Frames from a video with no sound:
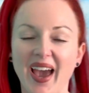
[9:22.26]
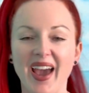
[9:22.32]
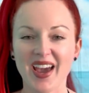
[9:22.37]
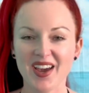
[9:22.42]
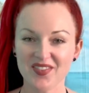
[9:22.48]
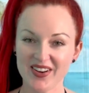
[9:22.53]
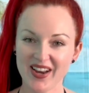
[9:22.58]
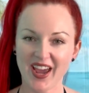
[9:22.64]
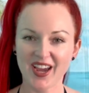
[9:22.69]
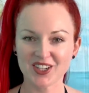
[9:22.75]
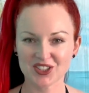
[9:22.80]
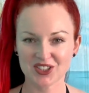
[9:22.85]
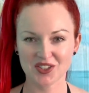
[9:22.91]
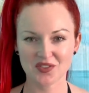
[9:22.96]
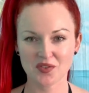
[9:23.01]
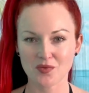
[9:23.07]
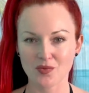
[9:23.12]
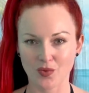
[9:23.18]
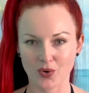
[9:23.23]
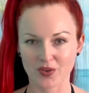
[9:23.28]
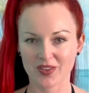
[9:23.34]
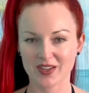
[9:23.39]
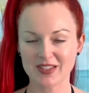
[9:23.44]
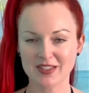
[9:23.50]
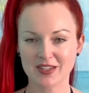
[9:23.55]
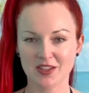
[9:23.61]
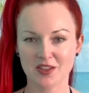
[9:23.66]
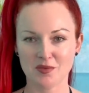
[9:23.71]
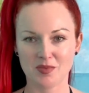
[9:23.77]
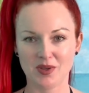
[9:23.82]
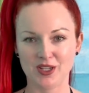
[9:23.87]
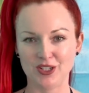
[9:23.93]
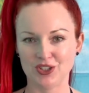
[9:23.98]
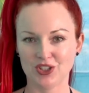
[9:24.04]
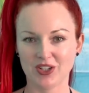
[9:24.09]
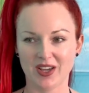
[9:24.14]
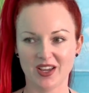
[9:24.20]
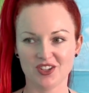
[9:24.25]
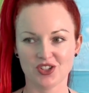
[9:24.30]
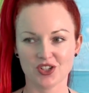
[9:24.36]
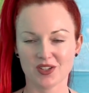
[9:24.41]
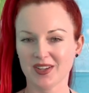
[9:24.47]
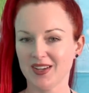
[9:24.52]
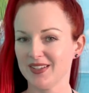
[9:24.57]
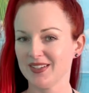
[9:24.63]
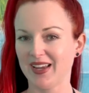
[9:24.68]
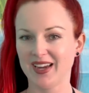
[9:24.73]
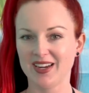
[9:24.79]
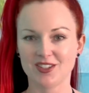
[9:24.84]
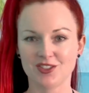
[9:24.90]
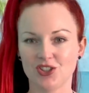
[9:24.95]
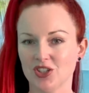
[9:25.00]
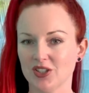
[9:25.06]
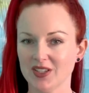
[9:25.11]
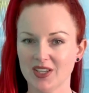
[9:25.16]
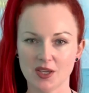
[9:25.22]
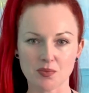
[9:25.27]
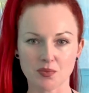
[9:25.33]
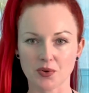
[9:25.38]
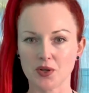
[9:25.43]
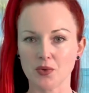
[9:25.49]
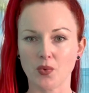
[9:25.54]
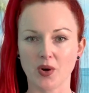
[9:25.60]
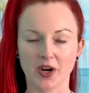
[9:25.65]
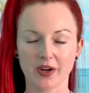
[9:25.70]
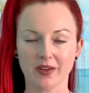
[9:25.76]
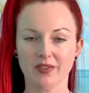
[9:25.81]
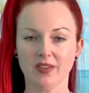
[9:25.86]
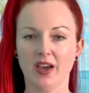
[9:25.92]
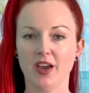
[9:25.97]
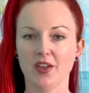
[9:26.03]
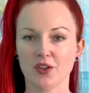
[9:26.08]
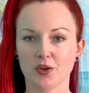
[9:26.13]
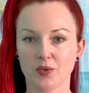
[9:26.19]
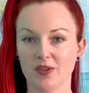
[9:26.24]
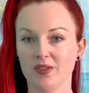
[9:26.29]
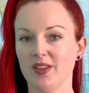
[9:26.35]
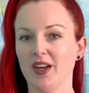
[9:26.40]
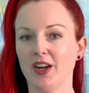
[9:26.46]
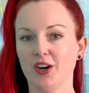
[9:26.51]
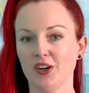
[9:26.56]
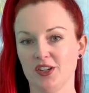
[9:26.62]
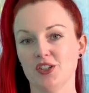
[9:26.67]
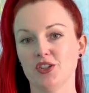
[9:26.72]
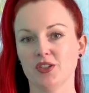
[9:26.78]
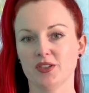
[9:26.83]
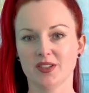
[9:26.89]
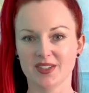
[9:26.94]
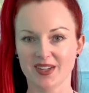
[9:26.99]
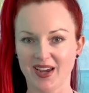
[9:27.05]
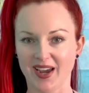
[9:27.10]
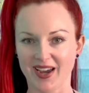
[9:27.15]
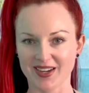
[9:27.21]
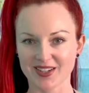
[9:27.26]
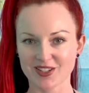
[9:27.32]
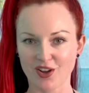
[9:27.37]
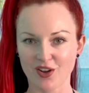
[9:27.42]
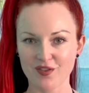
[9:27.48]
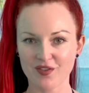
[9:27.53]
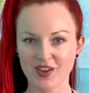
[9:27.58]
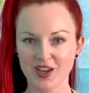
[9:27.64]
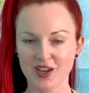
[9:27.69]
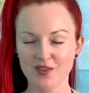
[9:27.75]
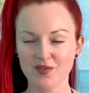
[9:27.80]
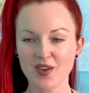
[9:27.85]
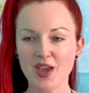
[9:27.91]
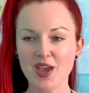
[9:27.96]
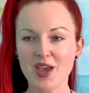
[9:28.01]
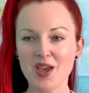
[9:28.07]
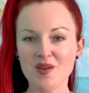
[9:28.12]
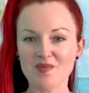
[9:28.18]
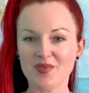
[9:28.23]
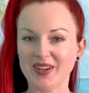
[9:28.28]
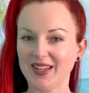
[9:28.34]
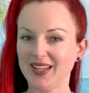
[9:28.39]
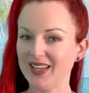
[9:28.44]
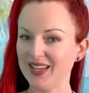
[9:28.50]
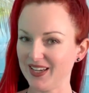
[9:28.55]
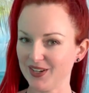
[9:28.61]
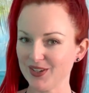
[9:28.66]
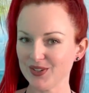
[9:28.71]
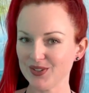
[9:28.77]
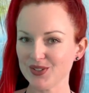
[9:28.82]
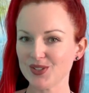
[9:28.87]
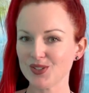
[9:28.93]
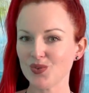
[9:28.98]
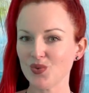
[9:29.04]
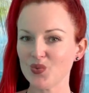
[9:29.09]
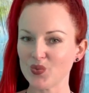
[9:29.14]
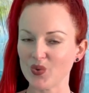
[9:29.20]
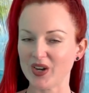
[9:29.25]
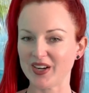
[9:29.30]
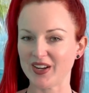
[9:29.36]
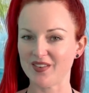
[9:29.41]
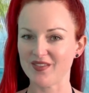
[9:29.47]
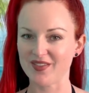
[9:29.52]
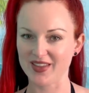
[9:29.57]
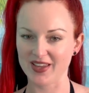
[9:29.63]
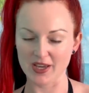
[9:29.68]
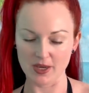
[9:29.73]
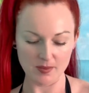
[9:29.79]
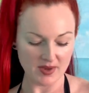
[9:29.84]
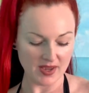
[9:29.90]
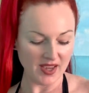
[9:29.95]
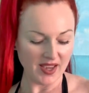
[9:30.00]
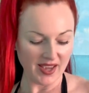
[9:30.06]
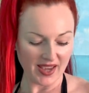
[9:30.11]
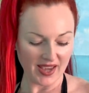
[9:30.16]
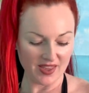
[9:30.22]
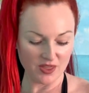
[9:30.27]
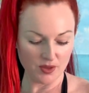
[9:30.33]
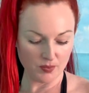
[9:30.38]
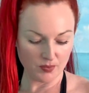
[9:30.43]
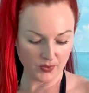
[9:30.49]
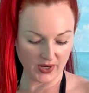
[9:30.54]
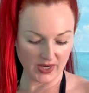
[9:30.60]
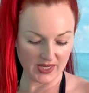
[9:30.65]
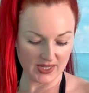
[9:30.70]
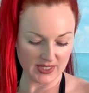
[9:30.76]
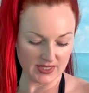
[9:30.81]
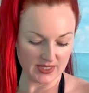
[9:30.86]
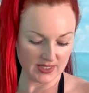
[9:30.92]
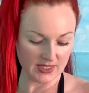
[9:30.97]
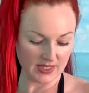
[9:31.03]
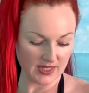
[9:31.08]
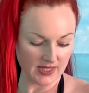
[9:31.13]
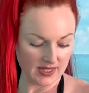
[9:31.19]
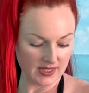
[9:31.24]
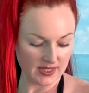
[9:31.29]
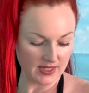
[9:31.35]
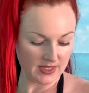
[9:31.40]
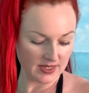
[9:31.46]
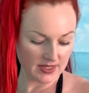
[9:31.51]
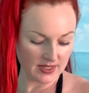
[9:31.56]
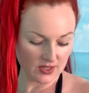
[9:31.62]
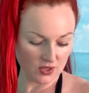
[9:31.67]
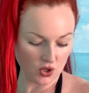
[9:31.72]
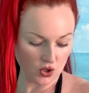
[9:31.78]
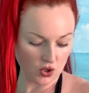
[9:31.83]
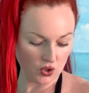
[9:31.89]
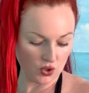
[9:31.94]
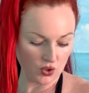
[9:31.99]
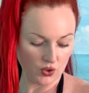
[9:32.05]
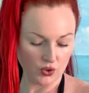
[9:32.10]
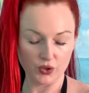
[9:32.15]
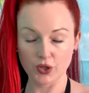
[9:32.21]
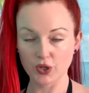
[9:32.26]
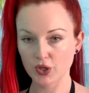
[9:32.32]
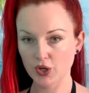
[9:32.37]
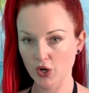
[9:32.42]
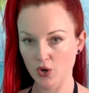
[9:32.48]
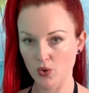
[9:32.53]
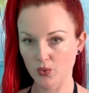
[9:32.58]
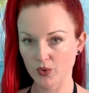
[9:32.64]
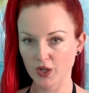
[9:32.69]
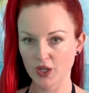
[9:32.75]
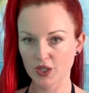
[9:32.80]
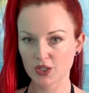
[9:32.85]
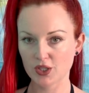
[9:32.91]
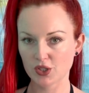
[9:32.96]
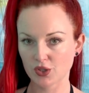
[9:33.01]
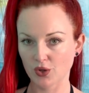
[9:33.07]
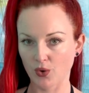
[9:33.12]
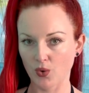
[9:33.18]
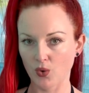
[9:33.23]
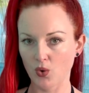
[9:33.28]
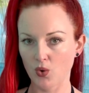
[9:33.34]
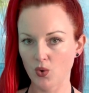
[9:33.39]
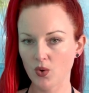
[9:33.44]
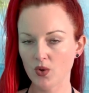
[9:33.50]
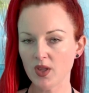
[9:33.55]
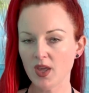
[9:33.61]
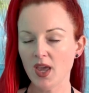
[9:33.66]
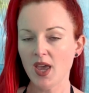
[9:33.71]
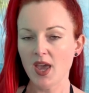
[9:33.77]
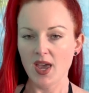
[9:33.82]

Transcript: I haven't actually even wore this to the beach yet just cause I just keep re-wearing the other one that I already took the tags off of. But here's one of them and the brand is called Kona Sol.